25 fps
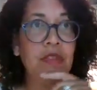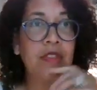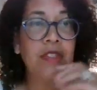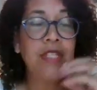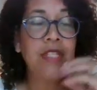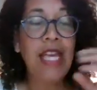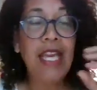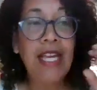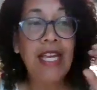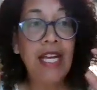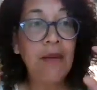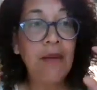
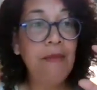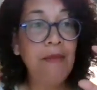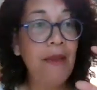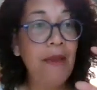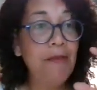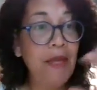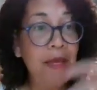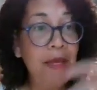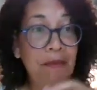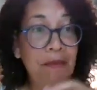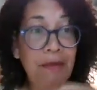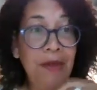Take up
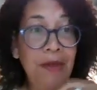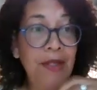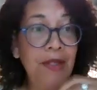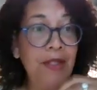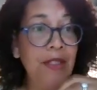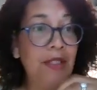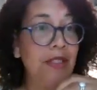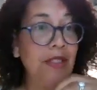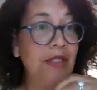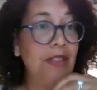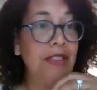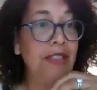
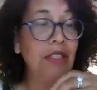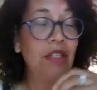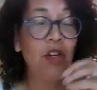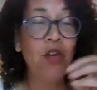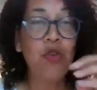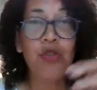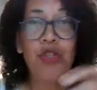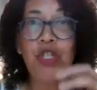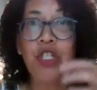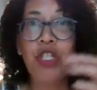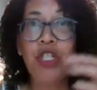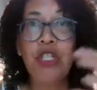people,
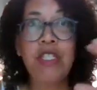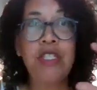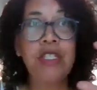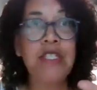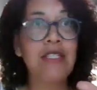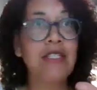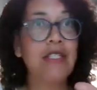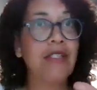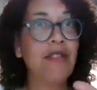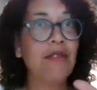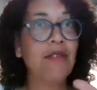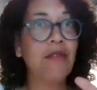
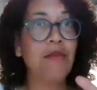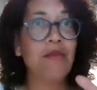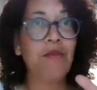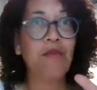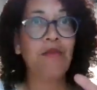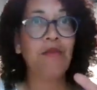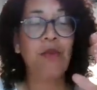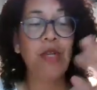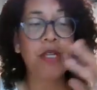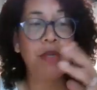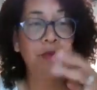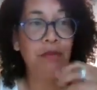coaches,
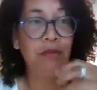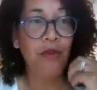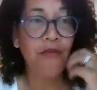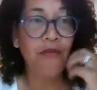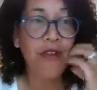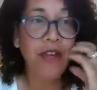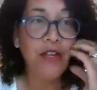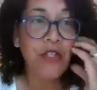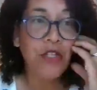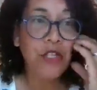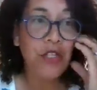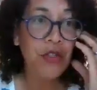
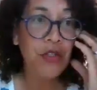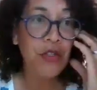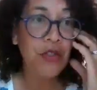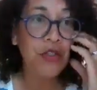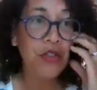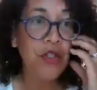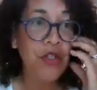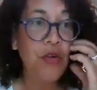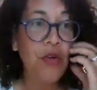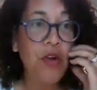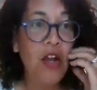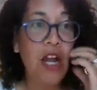
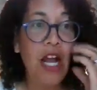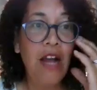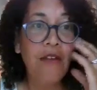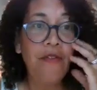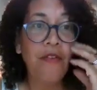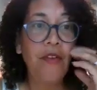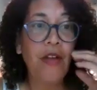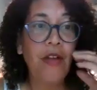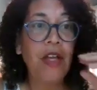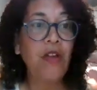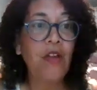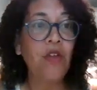professionals who are
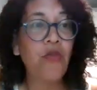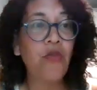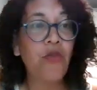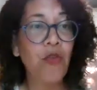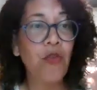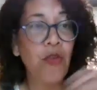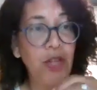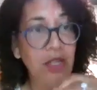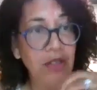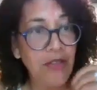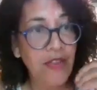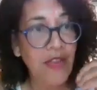offering you
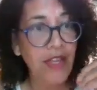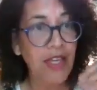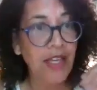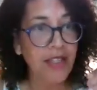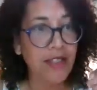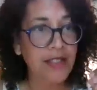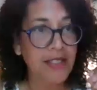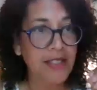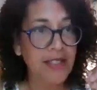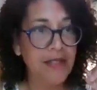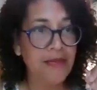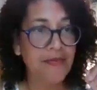free
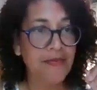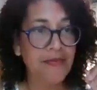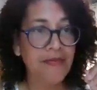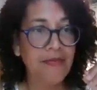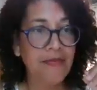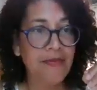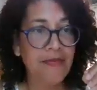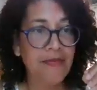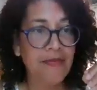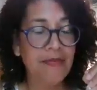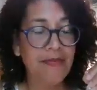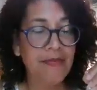things,
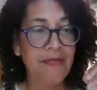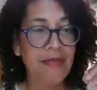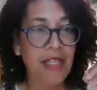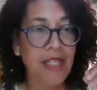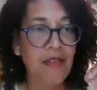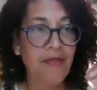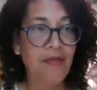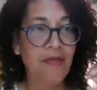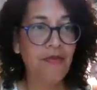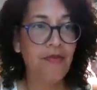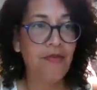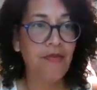
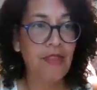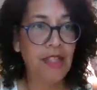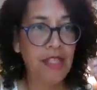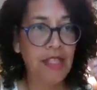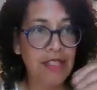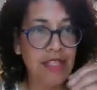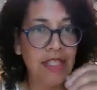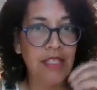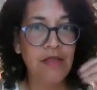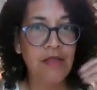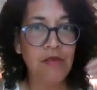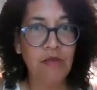if
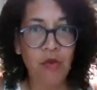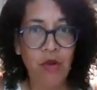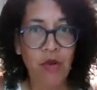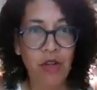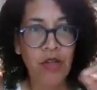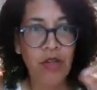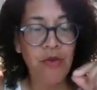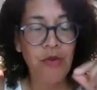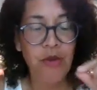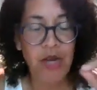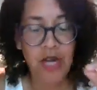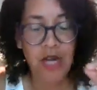this is
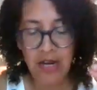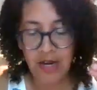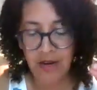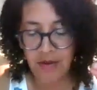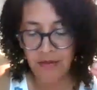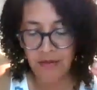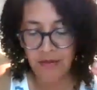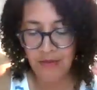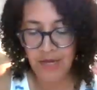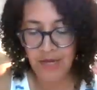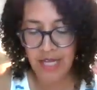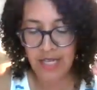where you
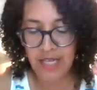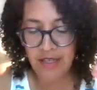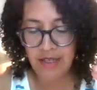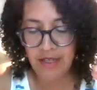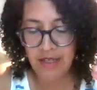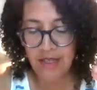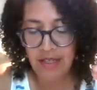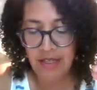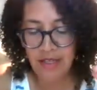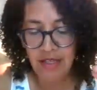are, right?